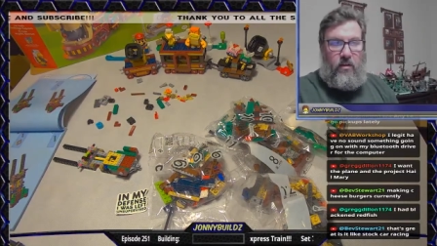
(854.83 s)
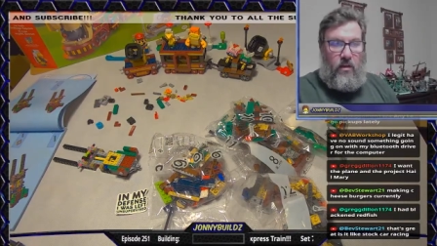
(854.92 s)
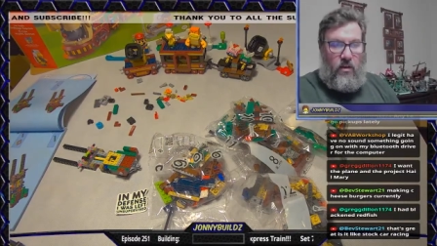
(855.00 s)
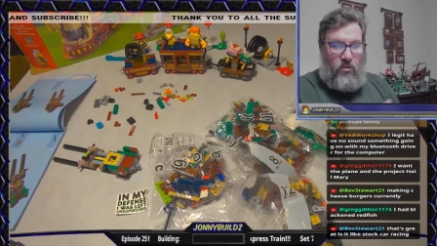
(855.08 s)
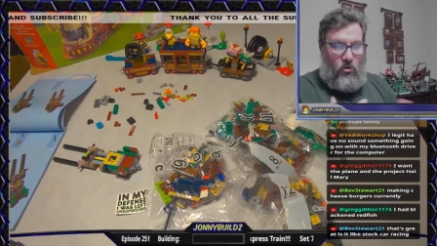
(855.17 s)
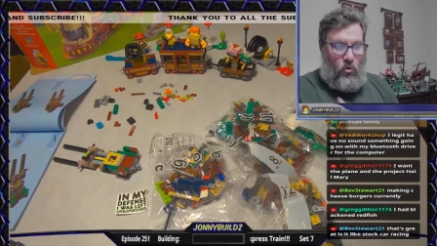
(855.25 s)

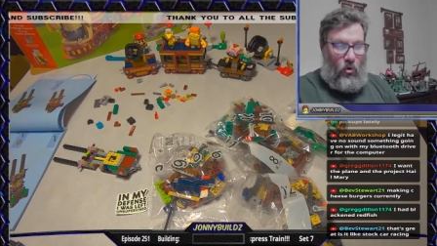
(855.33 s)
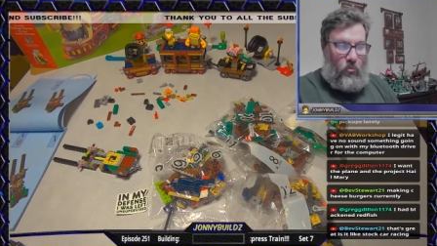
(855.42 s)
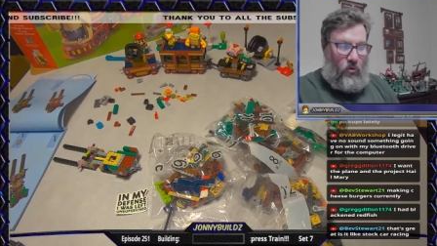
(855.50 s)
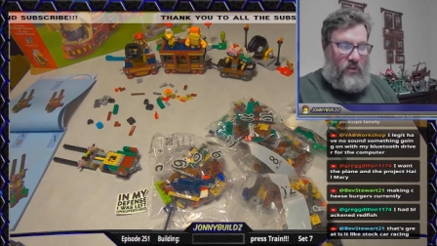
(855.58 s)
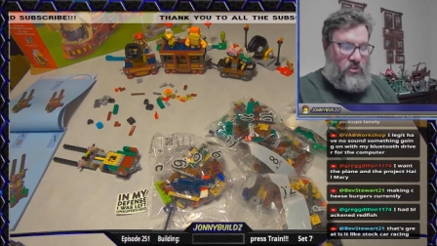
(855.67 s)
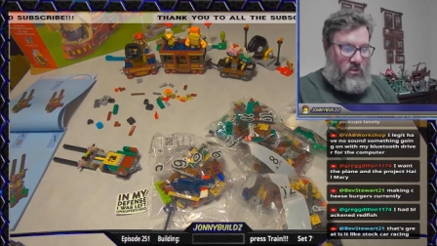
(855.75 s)
the normal
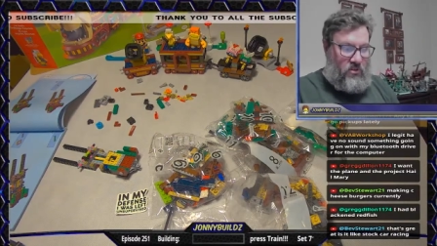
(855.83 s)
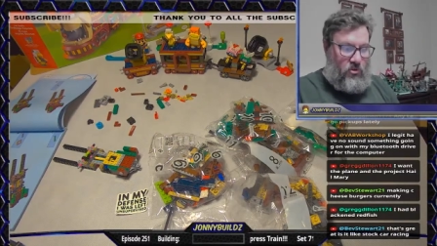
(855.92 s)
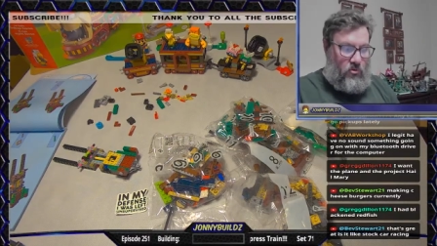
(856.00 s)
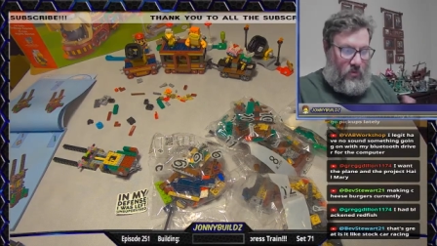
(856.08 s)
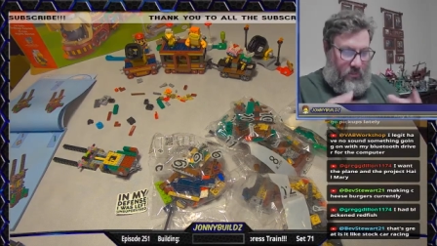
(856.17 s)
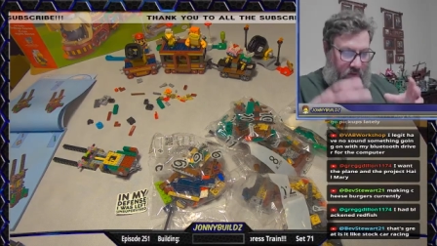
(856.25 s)
engine to
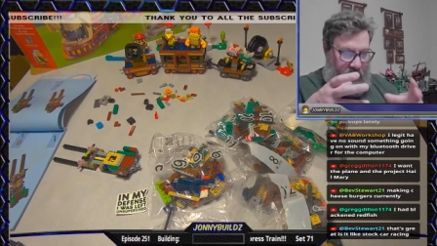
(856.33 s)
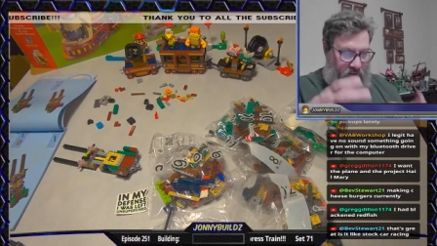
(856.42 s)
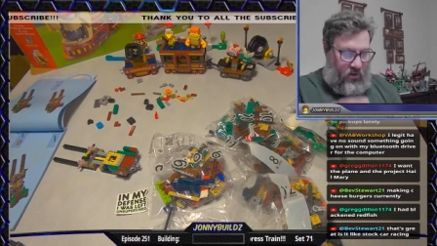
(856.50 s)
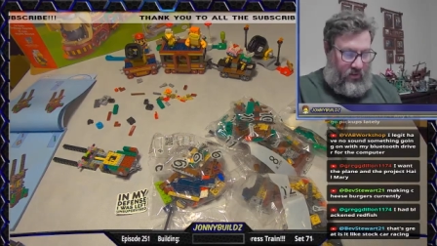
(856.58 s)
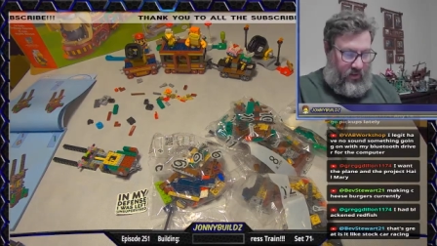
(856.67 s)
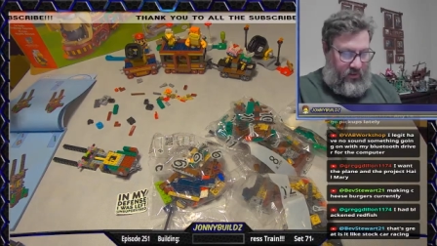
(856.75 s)
it, but it's
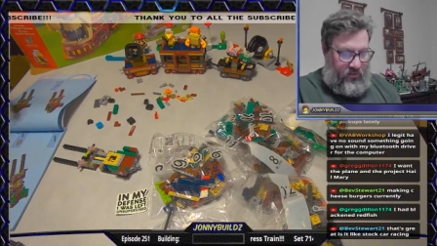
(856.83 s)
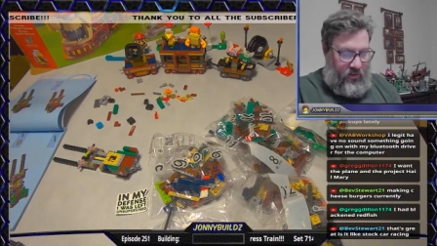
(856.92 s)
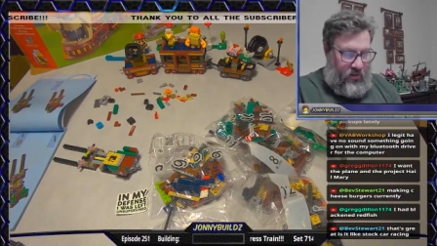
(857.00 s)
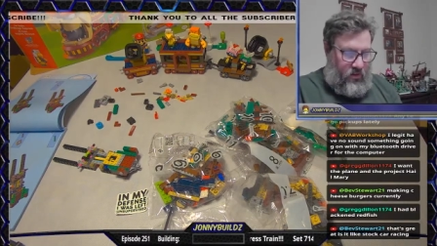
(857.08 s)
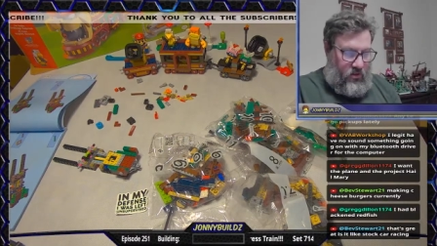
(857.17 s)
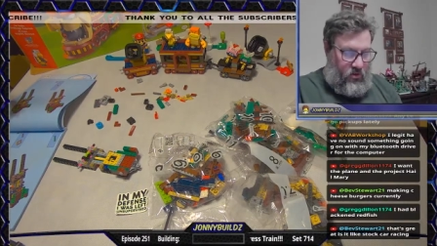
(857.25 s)
got, like,
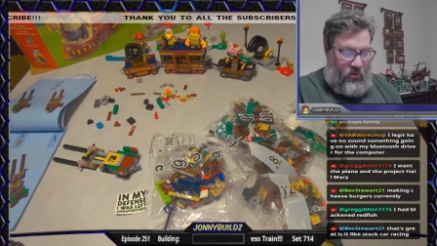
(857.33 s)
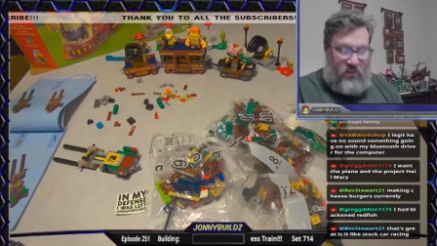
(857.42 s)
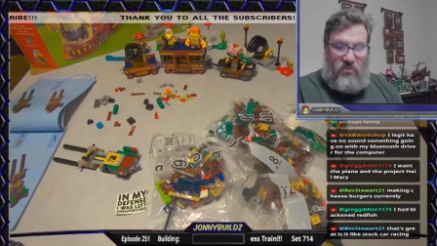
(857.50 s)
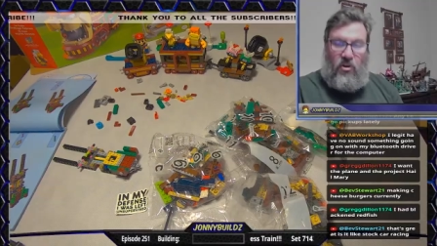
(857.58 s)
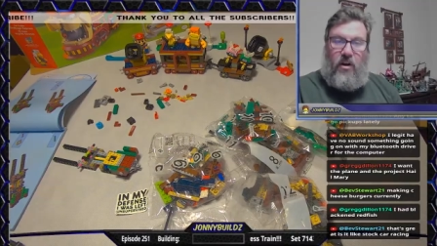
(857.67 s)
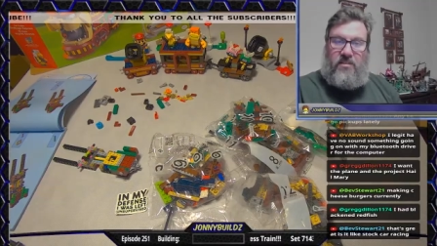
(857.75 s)
you know,
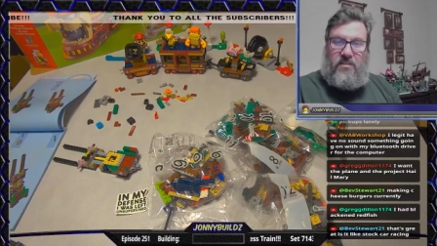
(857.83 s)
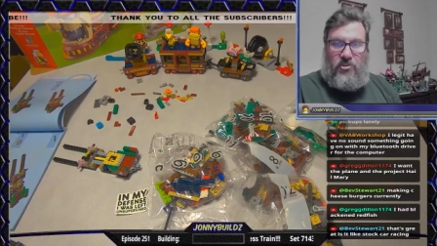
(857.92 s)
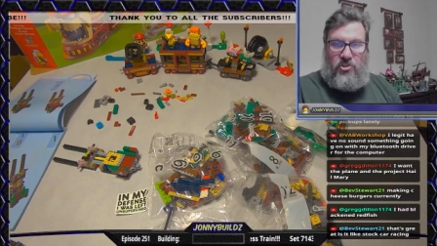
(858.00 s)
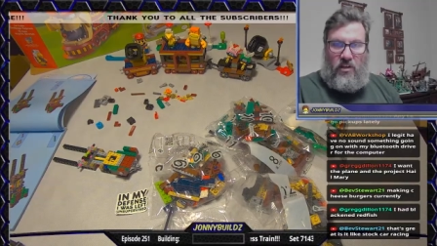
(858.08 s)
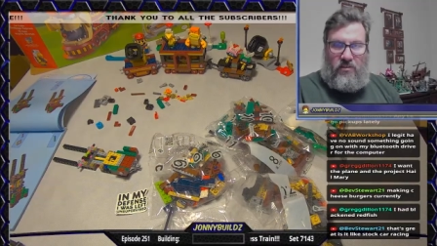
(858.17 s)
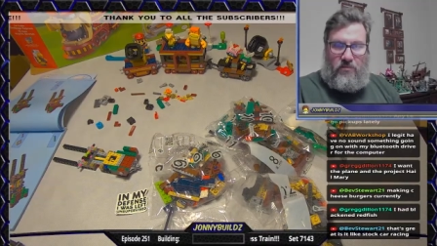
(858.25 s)
exhaust
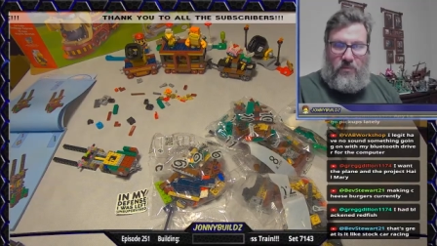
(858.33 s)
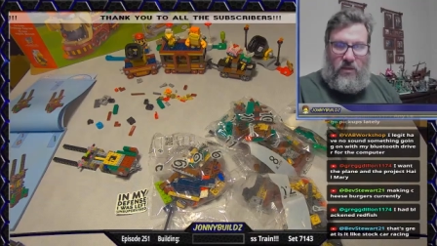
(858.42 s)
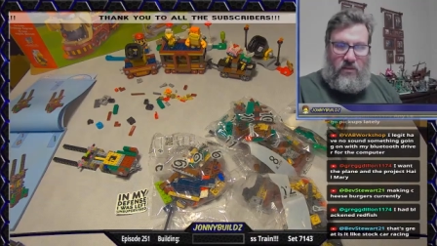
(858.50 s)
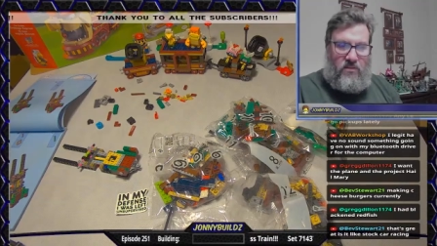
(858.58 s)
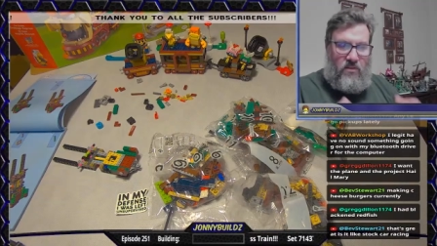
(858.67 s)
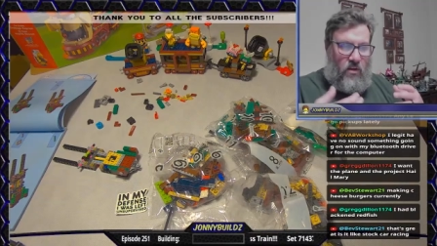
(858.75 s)
adjustments.